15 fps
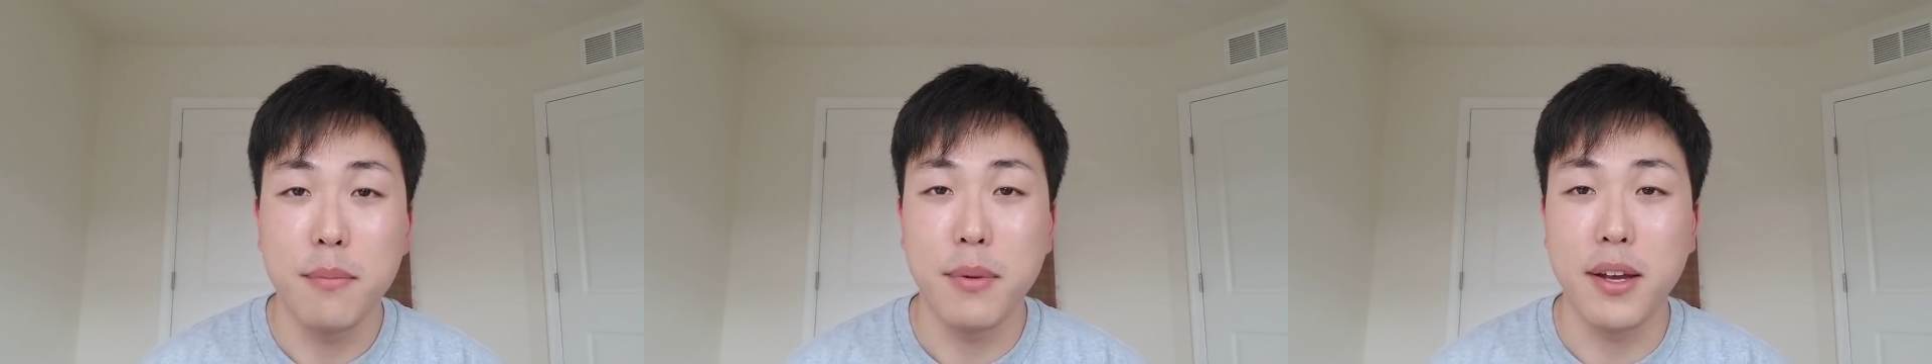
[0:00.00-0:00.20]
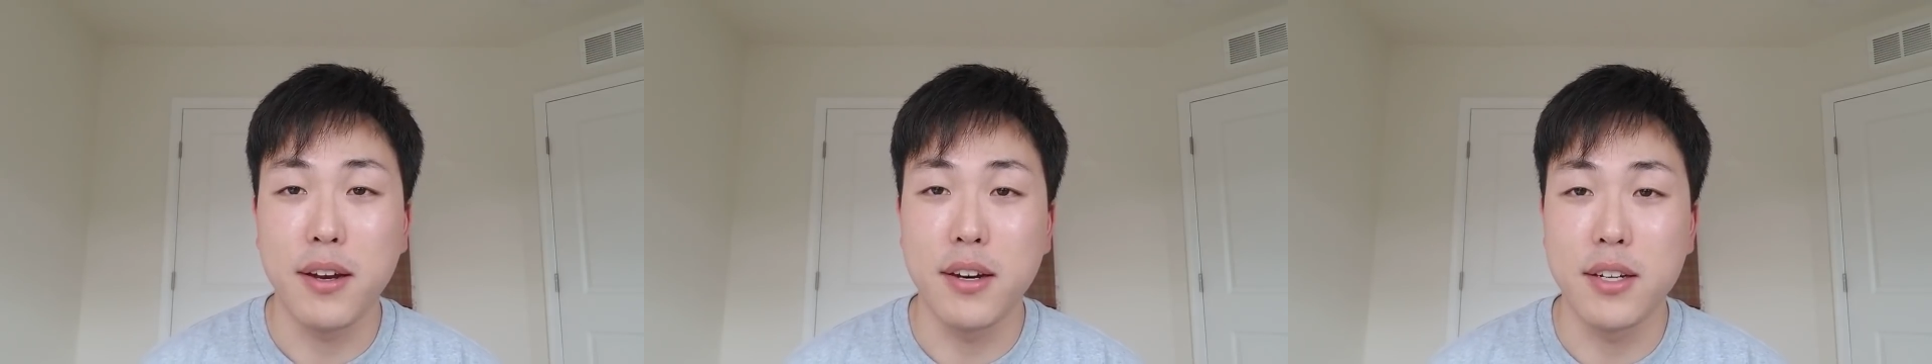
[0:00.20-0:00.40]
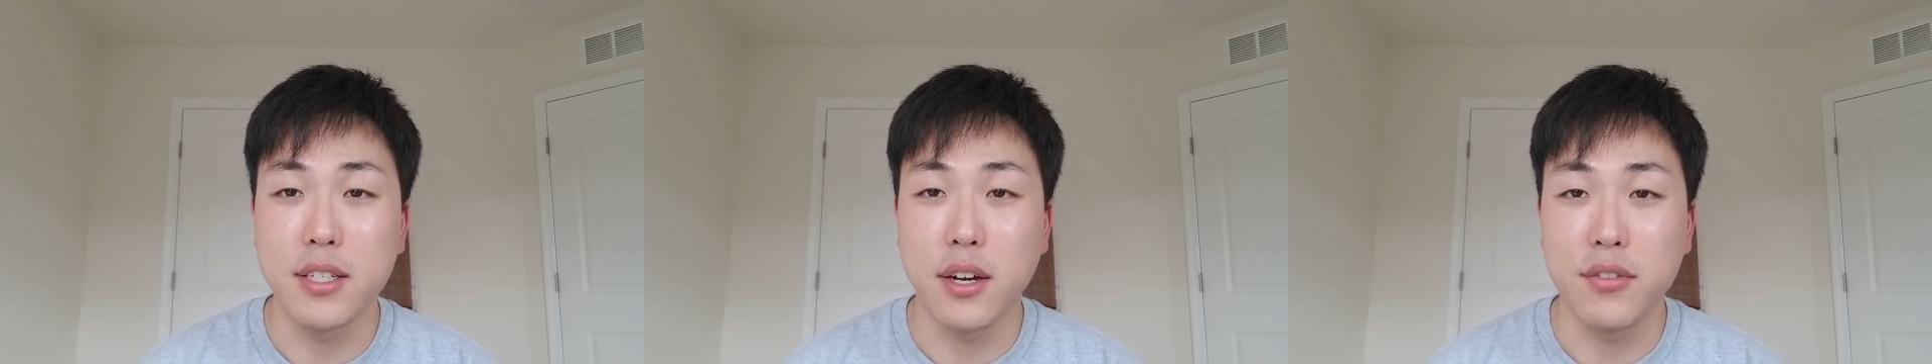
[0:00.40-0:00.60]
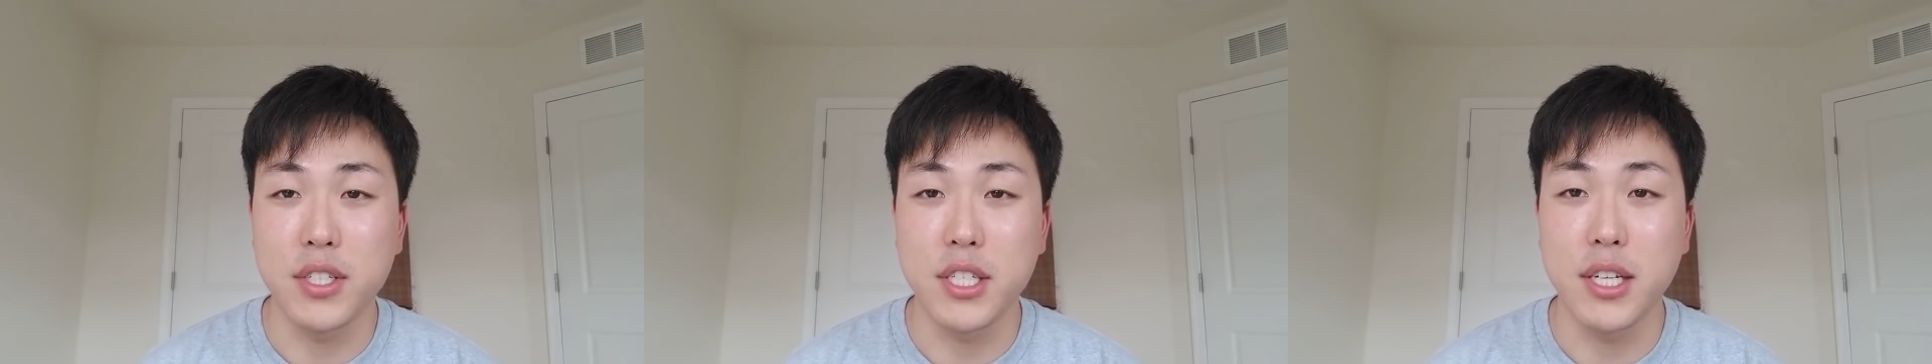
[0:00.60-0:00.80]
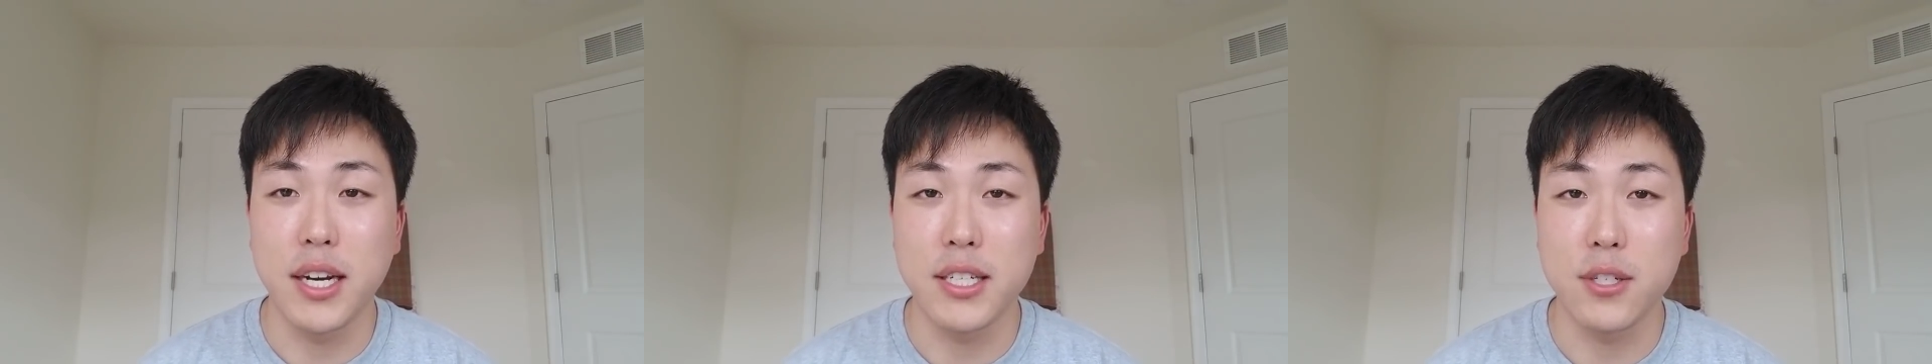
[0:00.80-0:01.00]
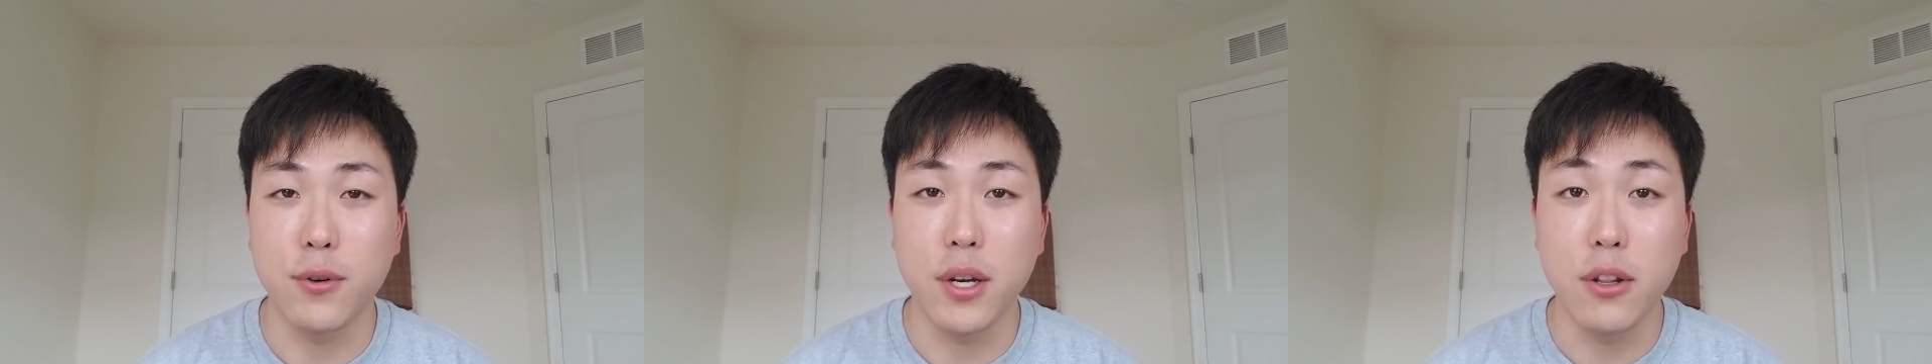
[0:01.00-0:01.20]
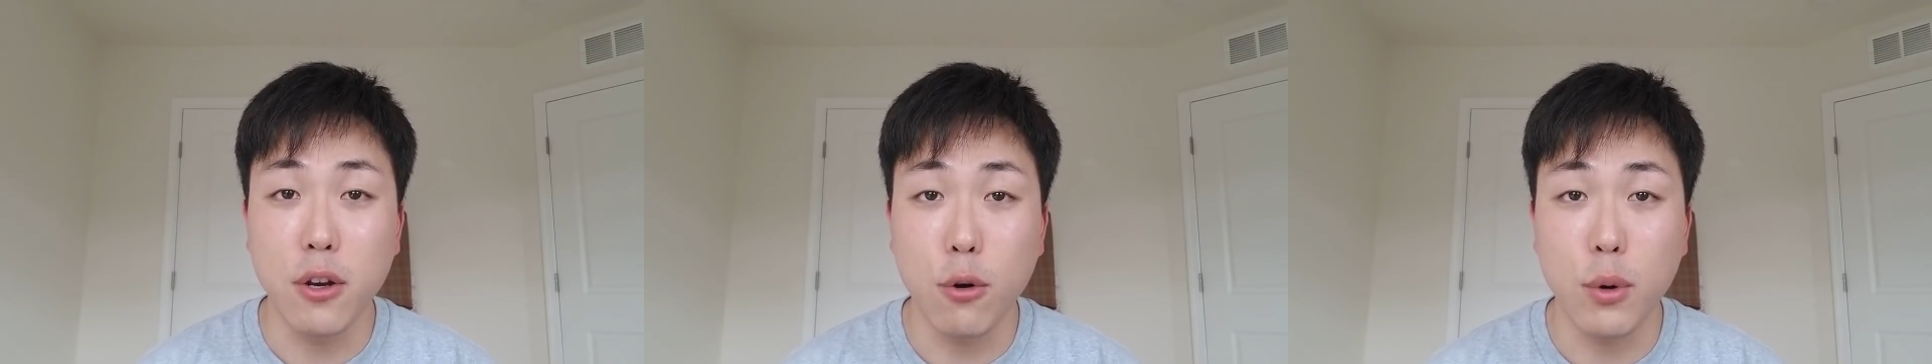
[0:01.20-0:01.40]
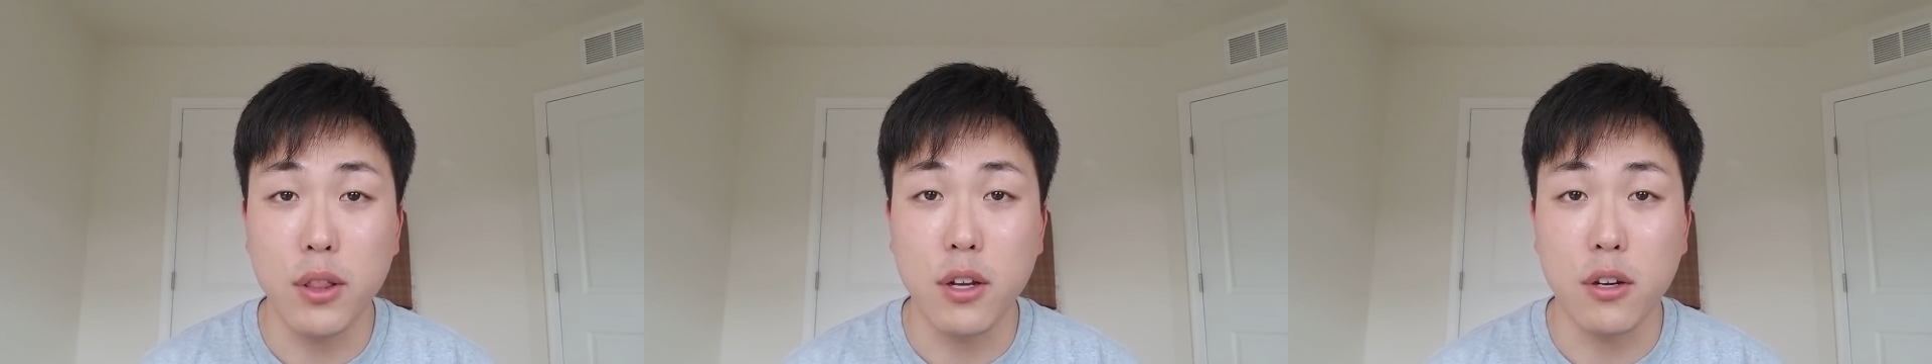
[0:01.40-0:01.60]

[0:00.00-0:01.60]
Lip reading: because obviously you guys already know what